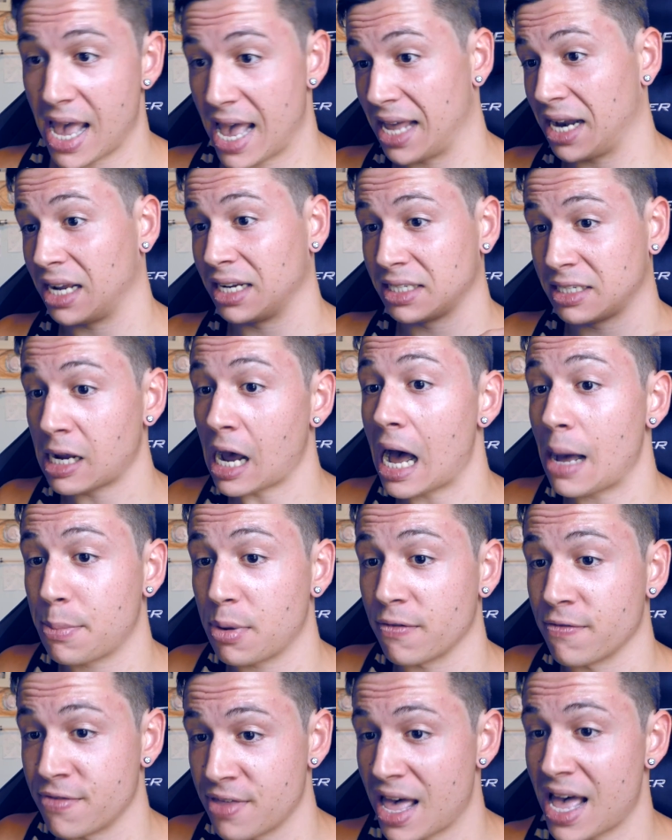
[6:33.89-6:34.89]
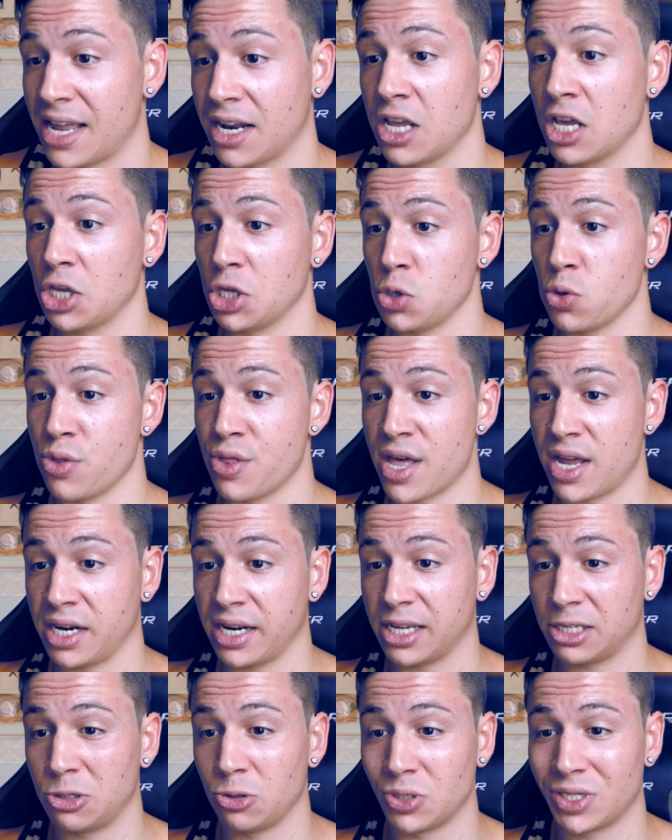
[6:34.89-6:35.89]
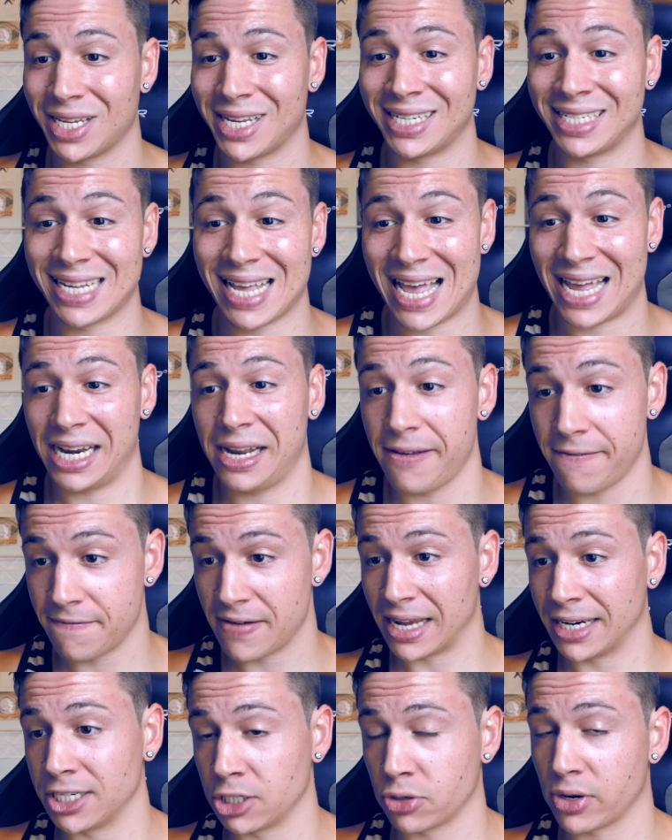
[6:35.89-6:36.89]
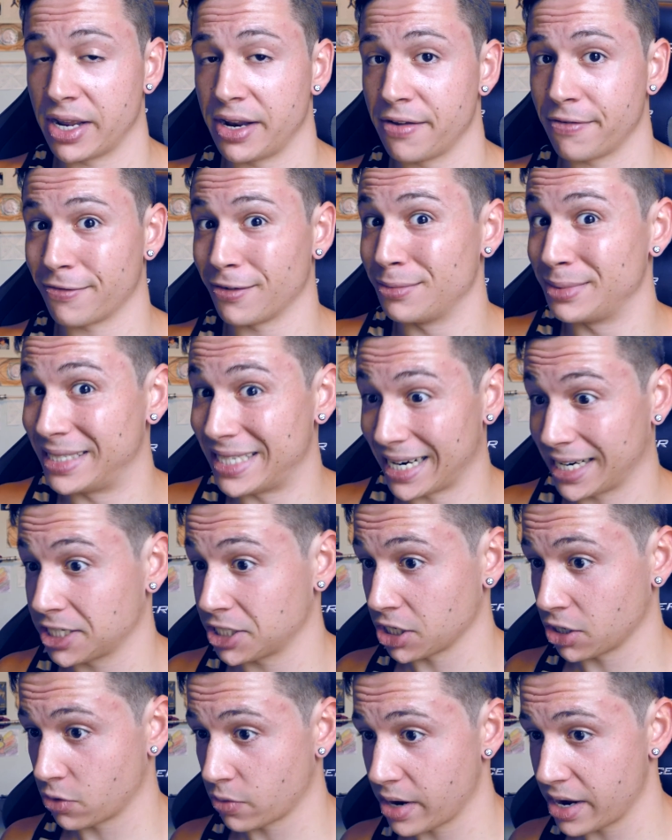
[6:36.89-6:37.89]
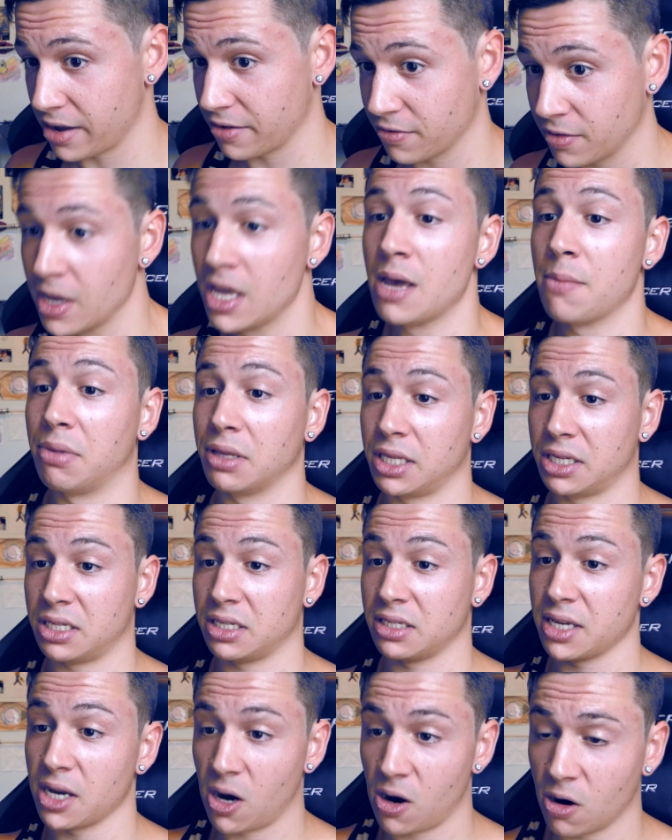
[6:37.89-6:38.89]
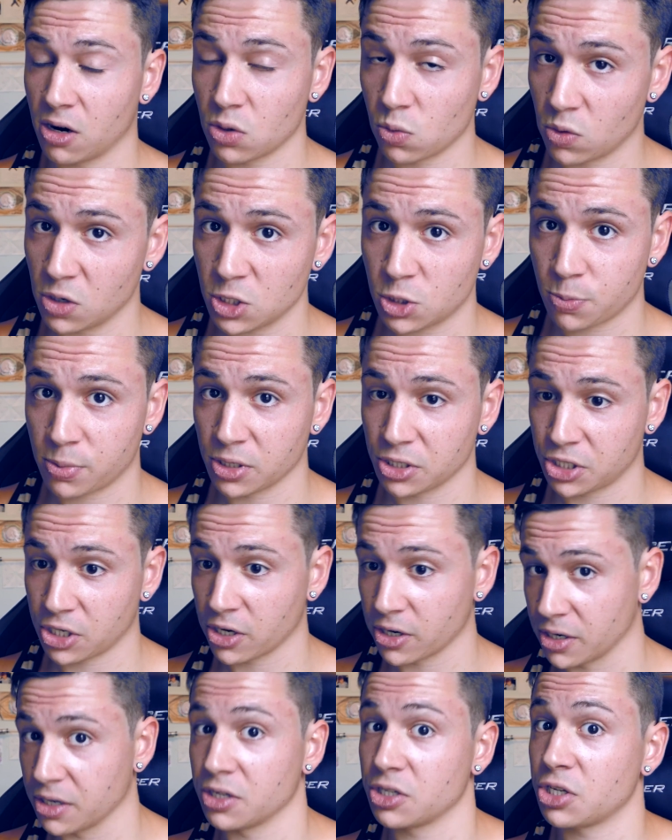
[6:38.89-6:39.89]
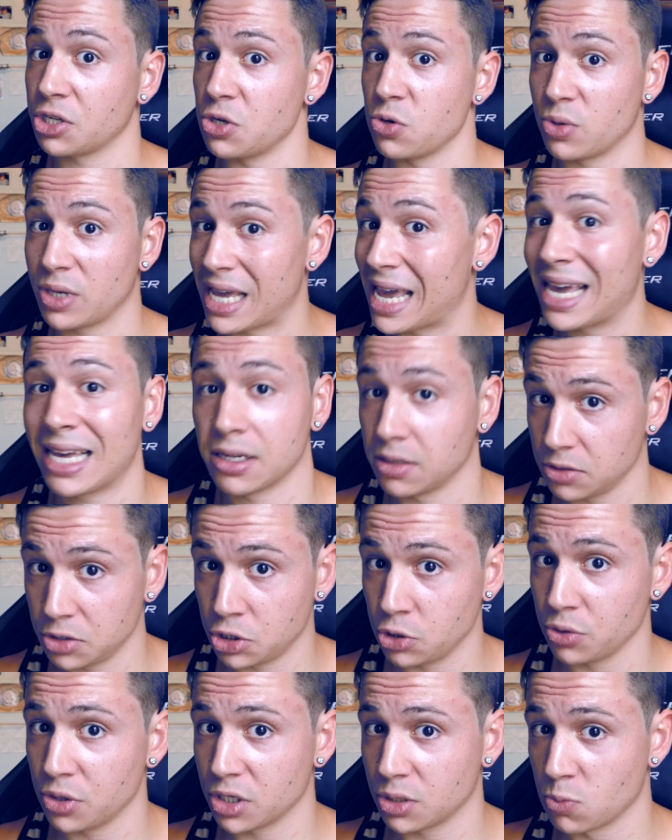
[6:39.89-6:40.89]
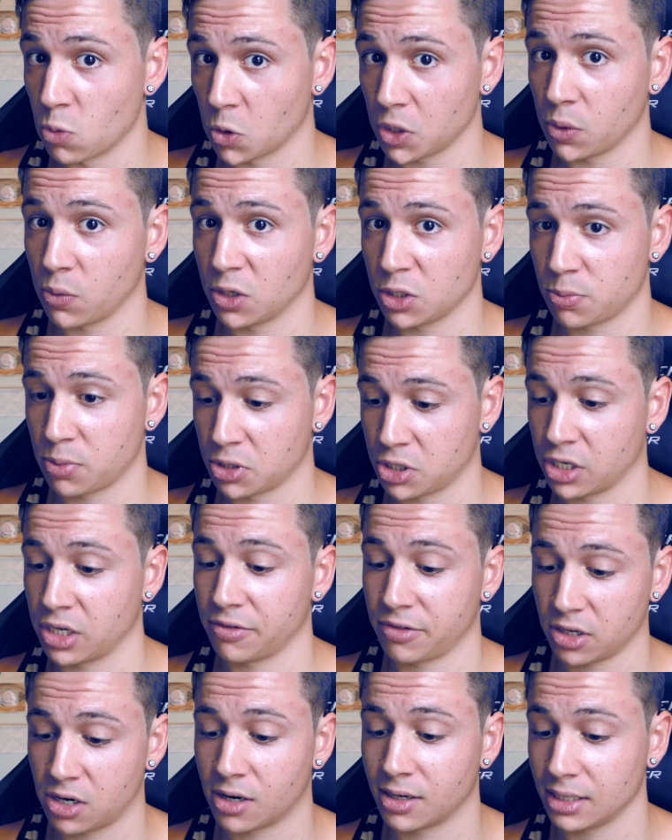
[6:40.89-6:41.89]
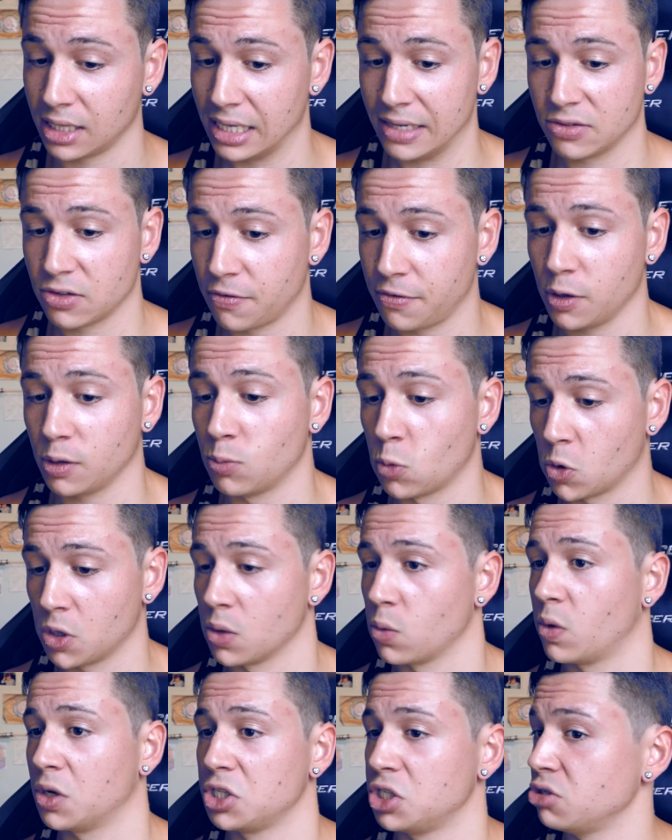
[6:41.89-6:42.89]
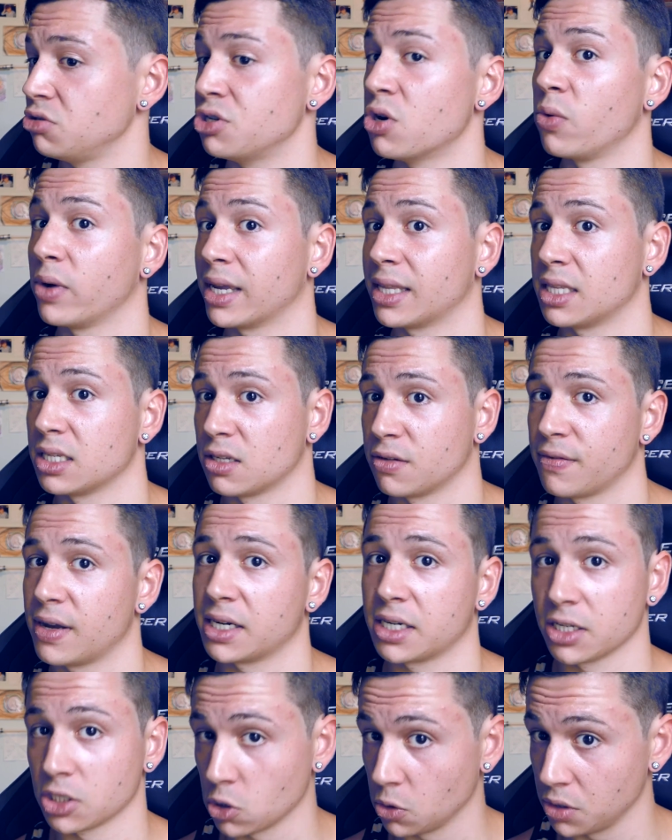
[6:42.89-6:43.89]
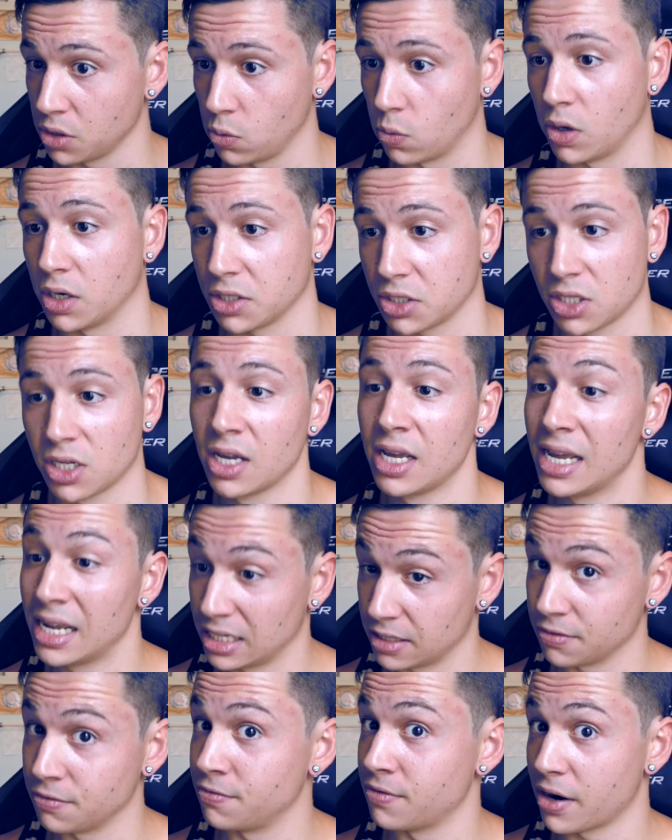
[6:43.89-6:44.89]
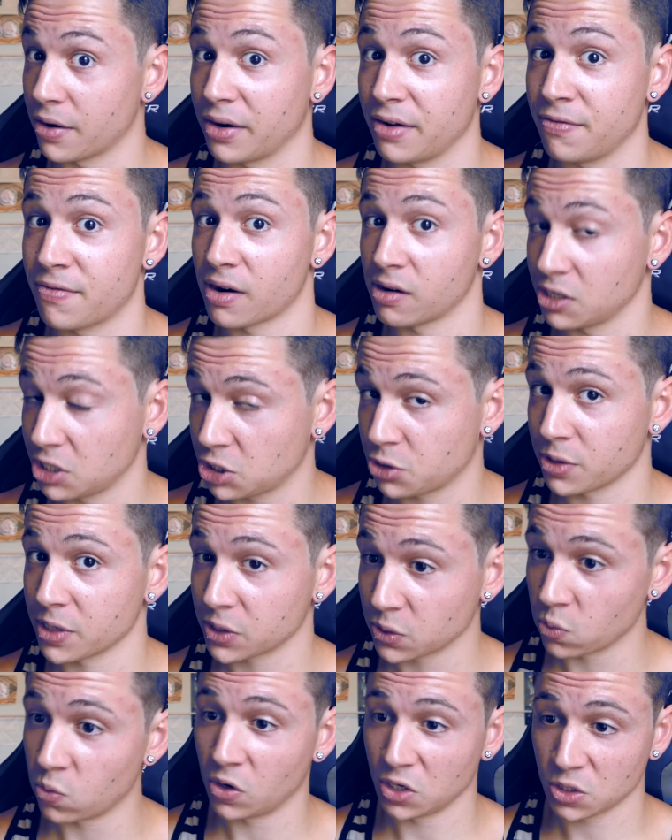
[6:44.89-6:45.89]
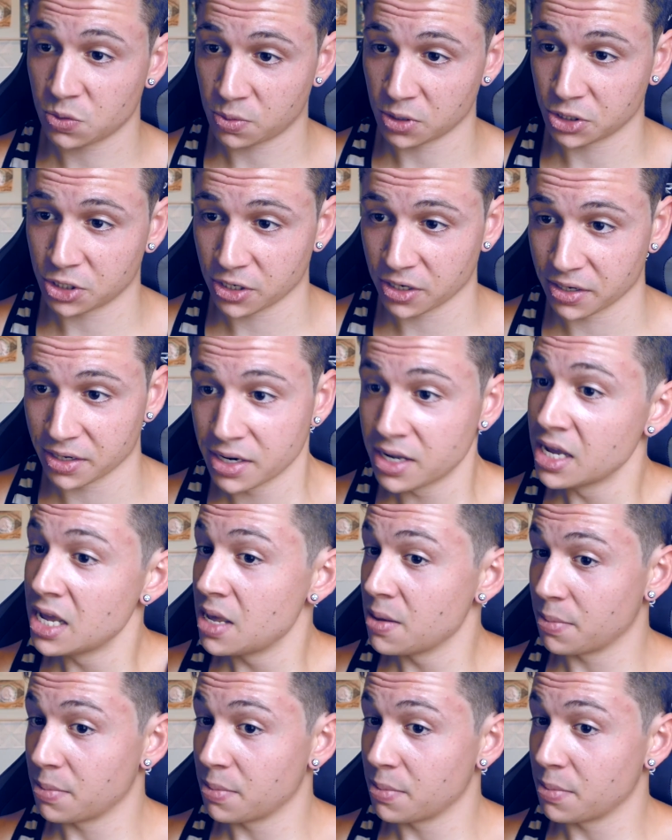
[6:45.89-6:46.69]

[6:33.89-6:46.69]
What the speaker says: And on top of that, you then get to send any Vendread from deck to grave. But this is a hard once per turn, so you can't do this more than once per turn. If the card leaves the field more than once, you don't get this effect. It's only once. It's a very, very strict once per turn.